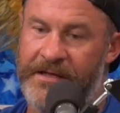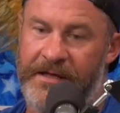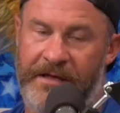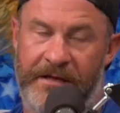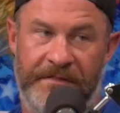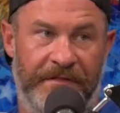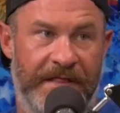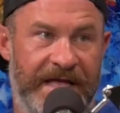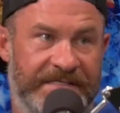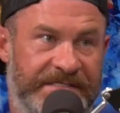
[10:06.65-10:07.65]
uh, the
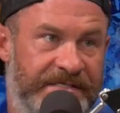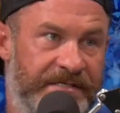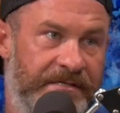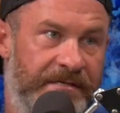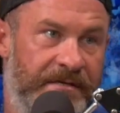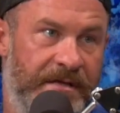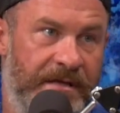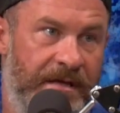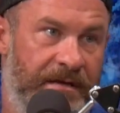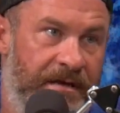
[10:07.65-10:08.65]
last
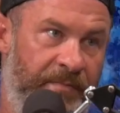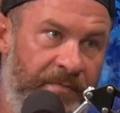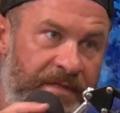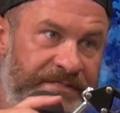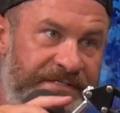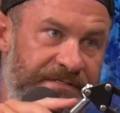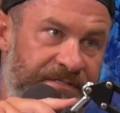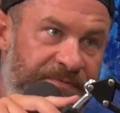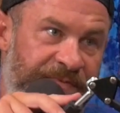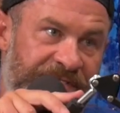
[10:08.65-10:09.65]
uh, couple months
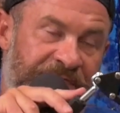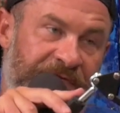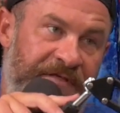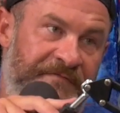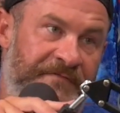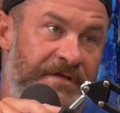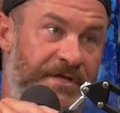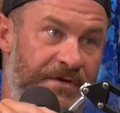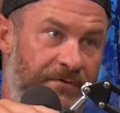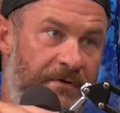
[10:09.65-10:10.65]
specifically for
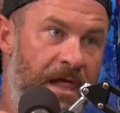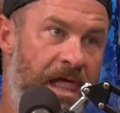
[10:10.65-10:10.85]
you